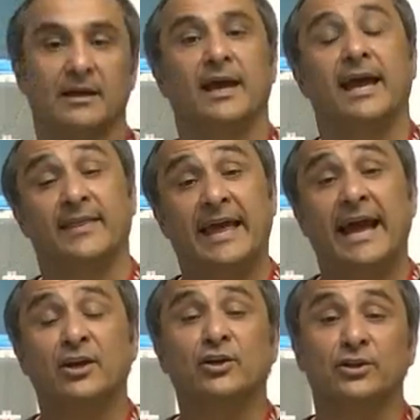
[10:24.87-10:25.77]
And
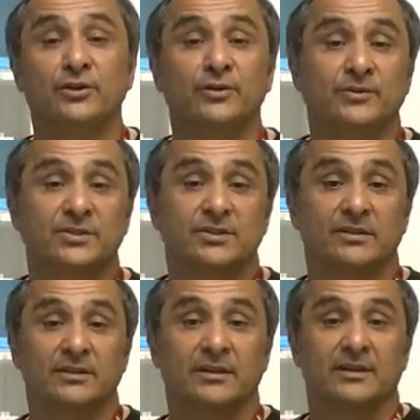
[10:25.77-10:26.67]
that
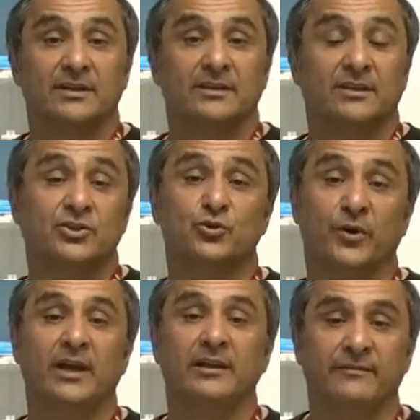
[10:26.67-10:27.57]
concludes this
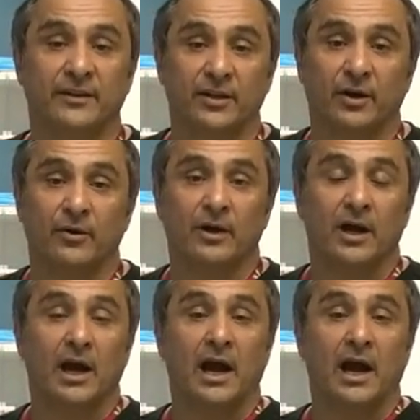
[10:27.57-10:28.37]
training video